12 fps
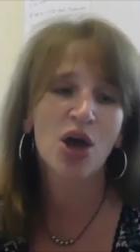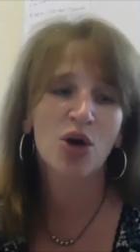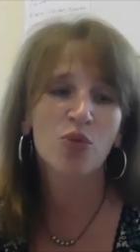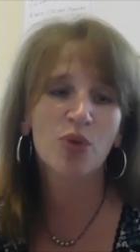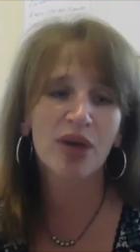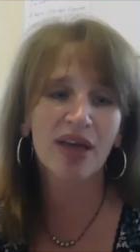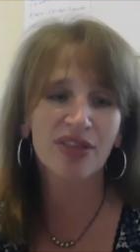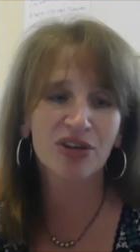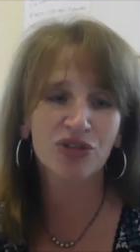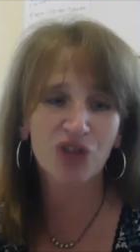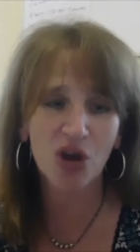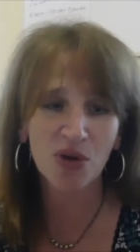The
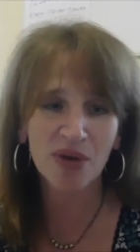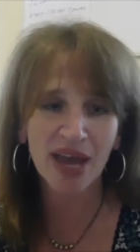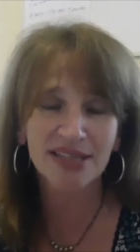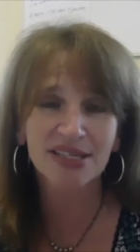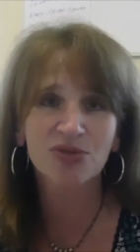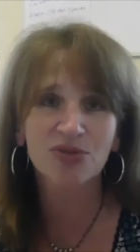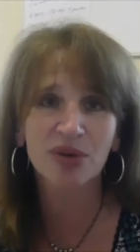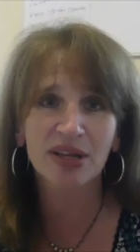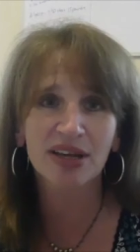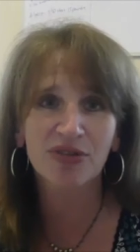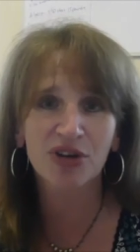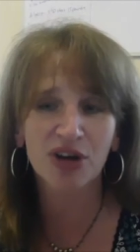showcase is
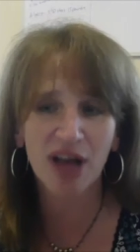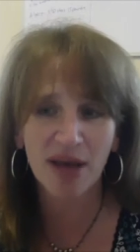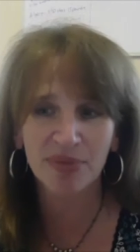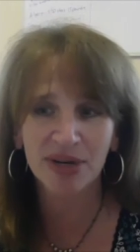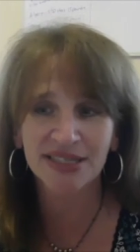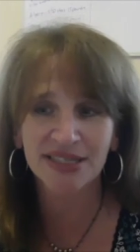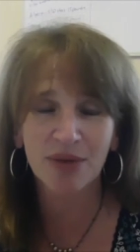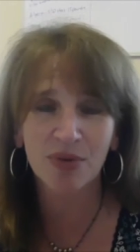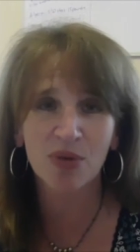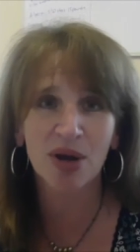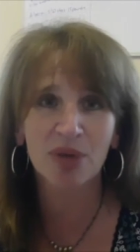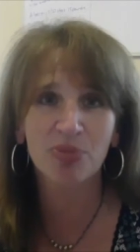really for companies that we
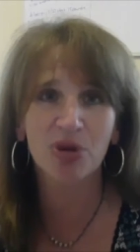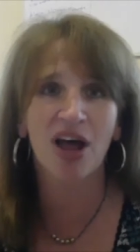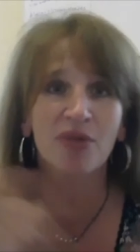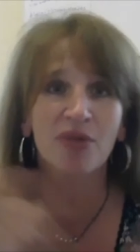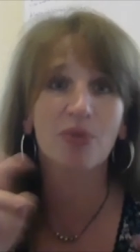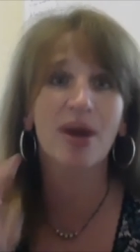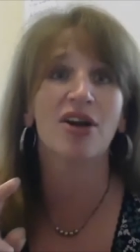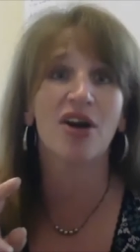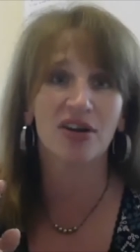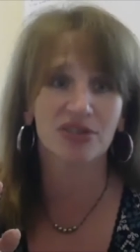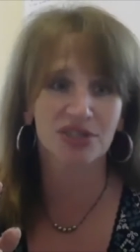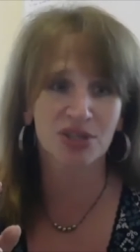want to put on the radar.
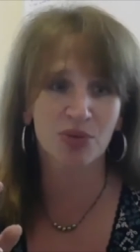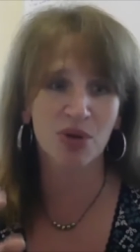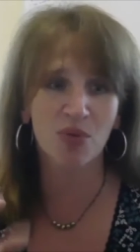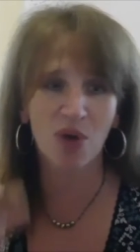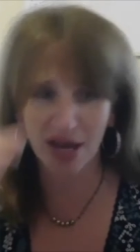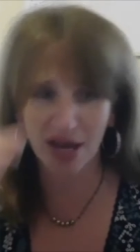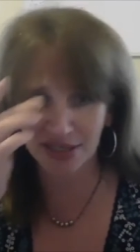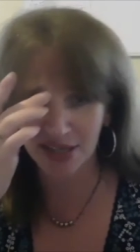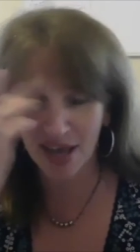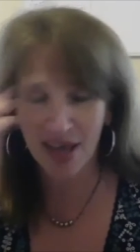So we want